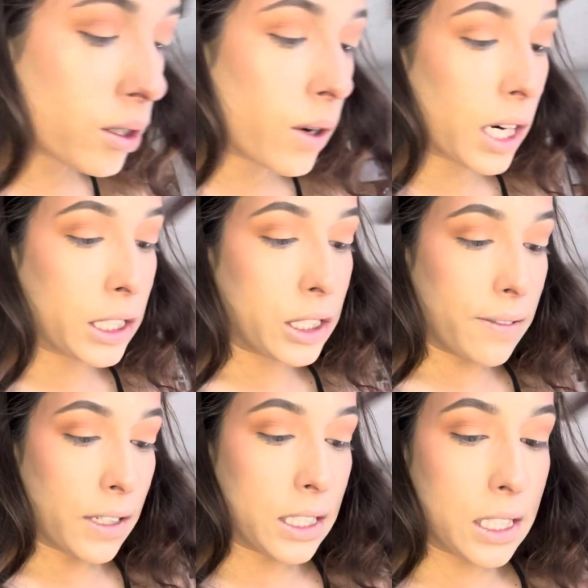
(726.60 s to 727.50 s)
so hard to
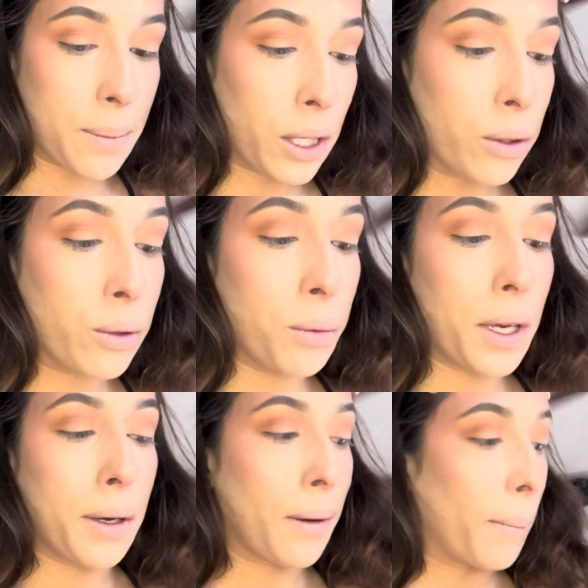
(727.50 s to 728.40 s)
find somebody who
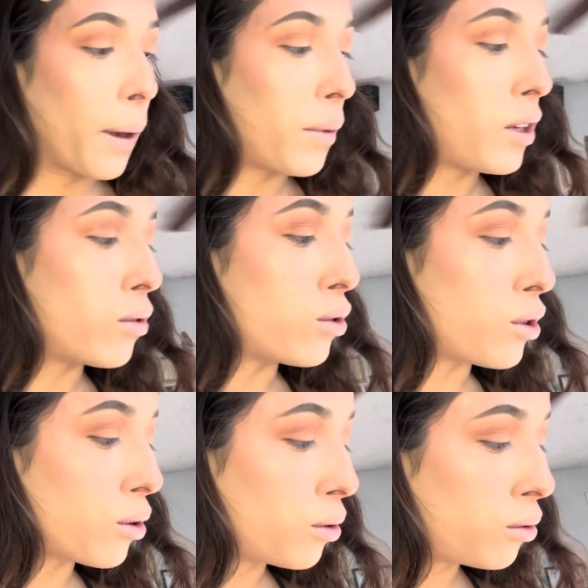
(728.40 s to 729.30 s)
will. But when you do,